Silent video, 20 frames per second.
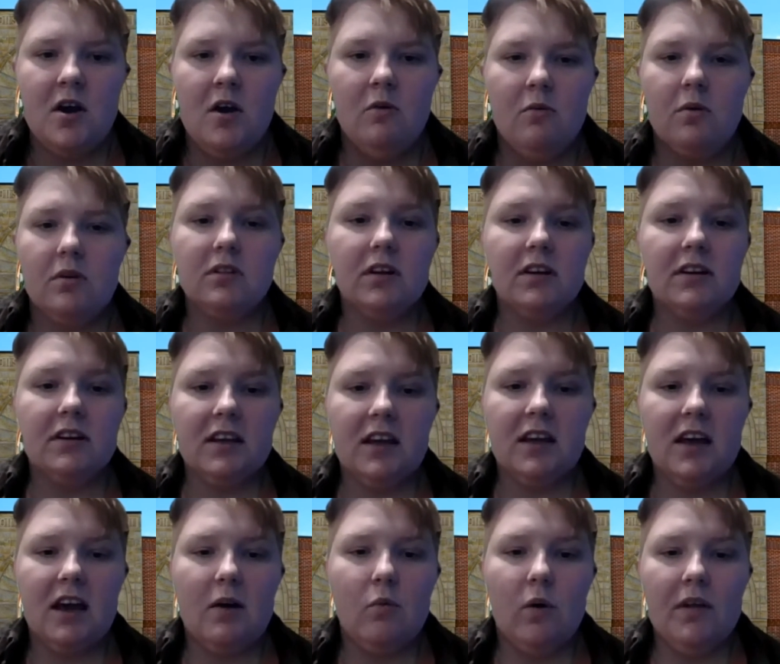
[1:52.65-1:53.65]
We're looking
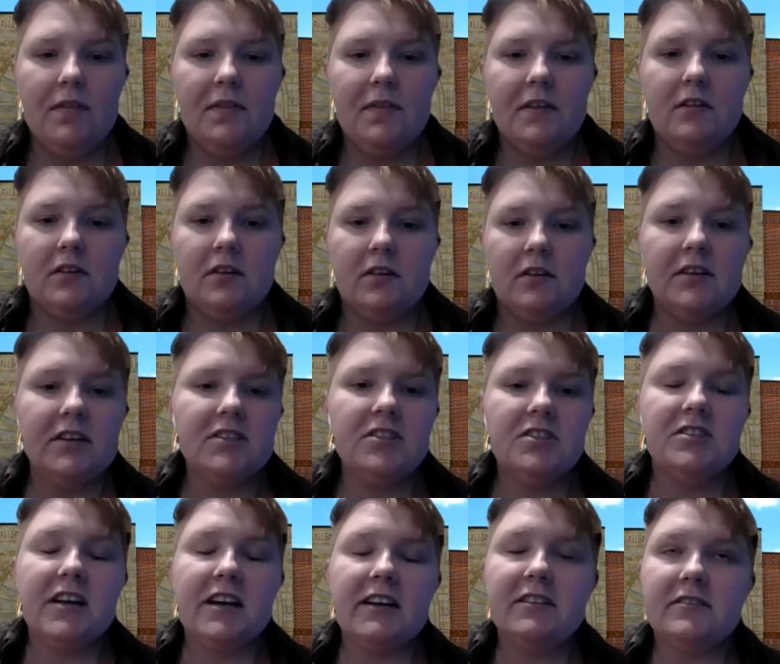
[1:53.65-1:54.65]
at what the learning
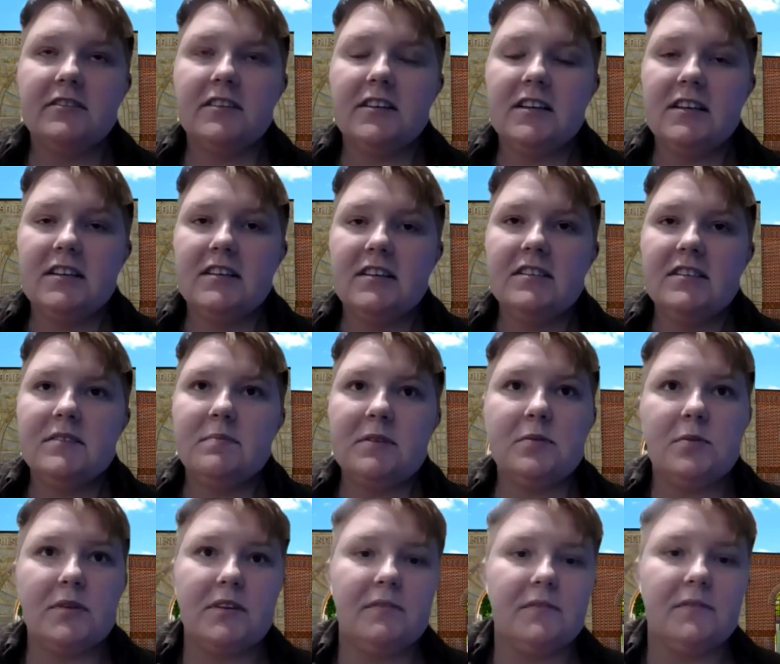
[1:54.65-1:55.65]
trajectory is
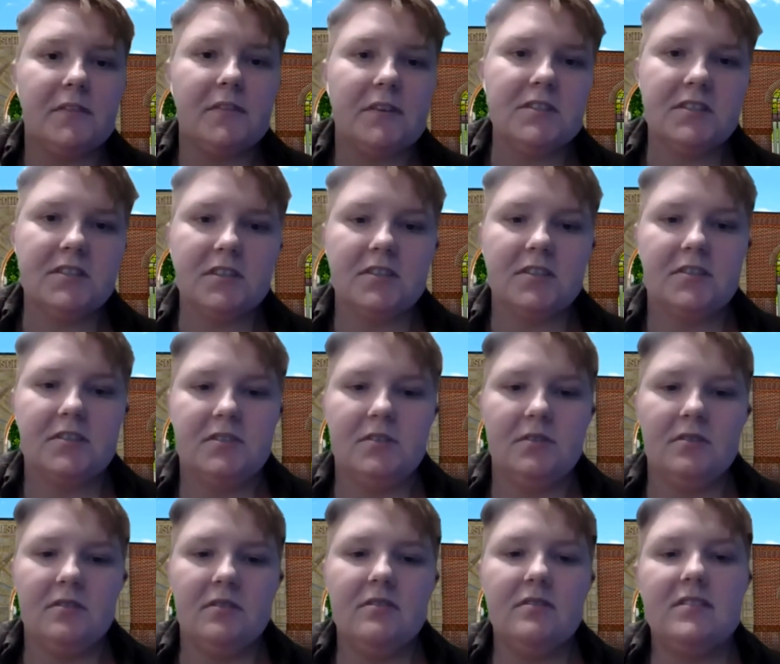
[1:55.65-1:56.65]
between first-year
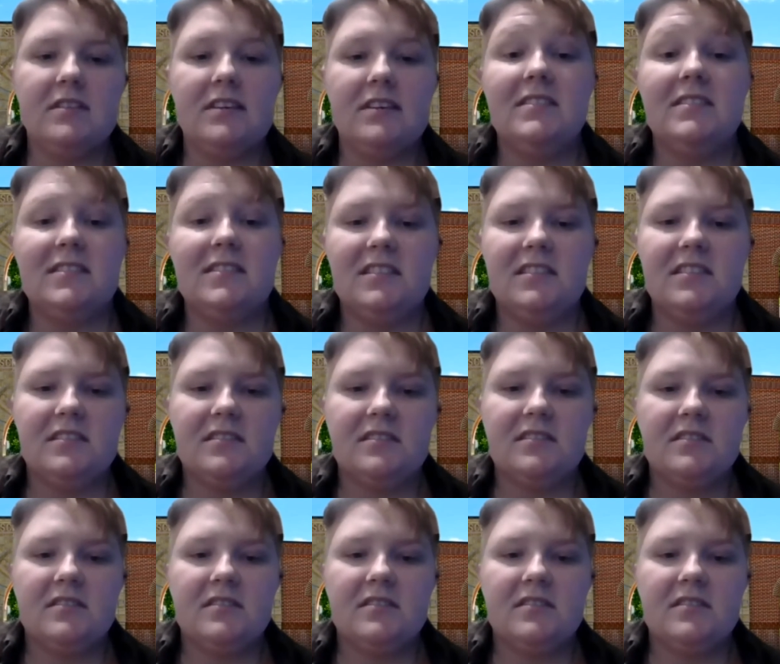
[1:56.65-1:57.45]
students and seniors.